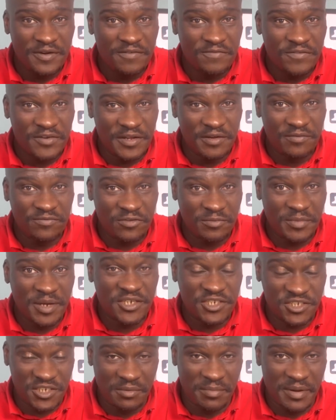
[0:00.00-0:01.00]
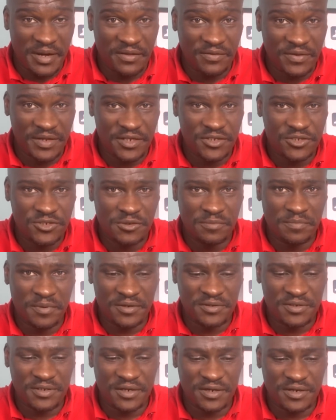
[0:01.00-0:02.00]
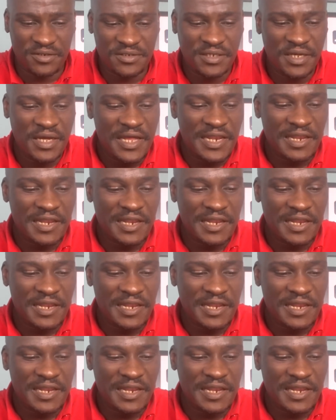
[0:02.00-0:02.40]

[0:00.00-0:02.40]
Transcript: for the information about the E2 podcast.